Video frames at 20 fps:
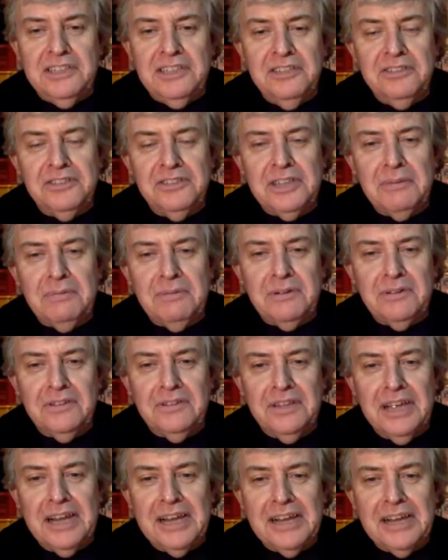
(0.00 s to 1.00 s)
two separate
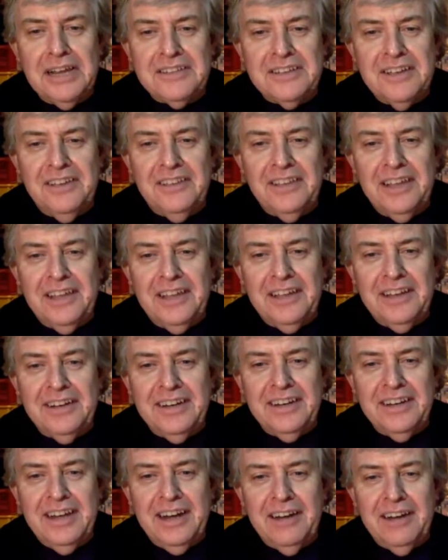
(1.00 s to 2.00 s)
things, aren't they?
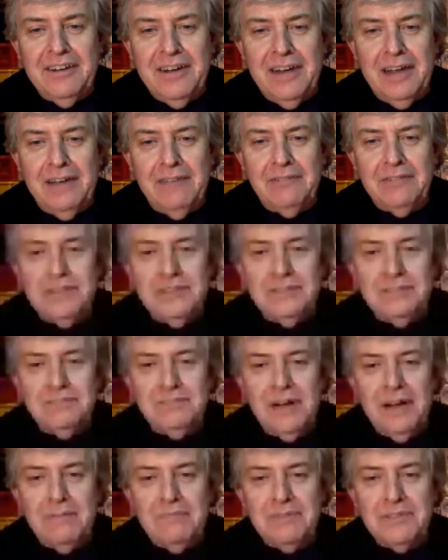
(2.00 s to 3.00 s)
And love is
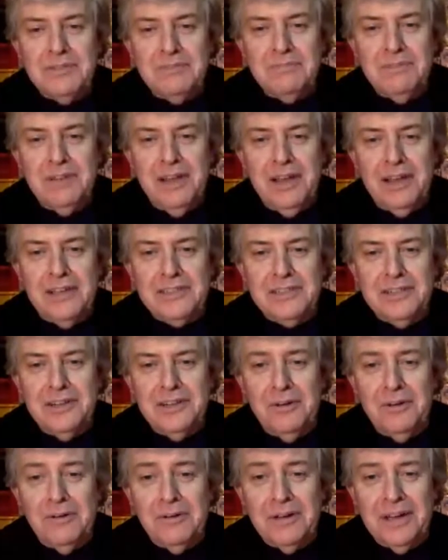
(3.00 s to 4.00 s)
perhaps lasts
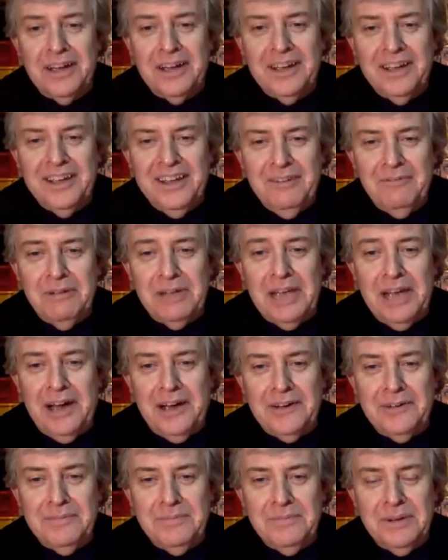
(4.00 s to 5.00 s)
longer, we
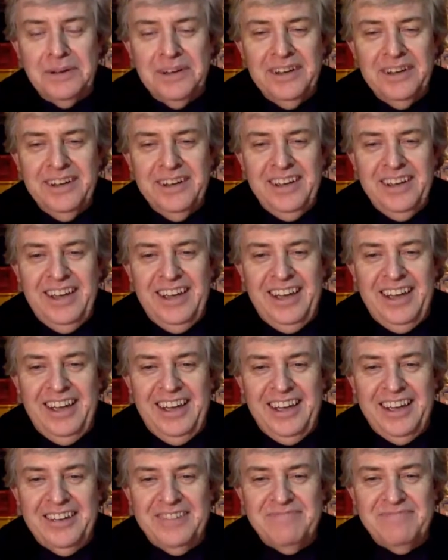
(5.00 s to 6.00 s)
hope,
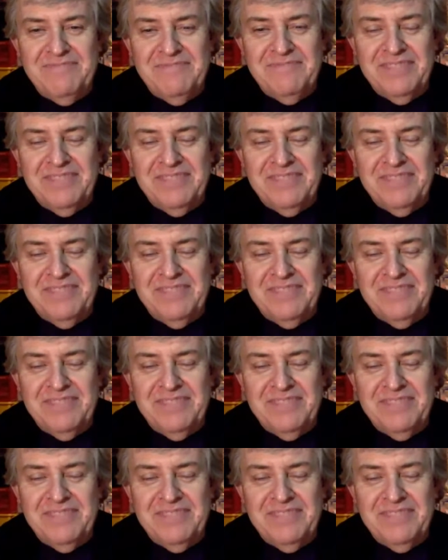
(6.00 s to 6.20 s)
than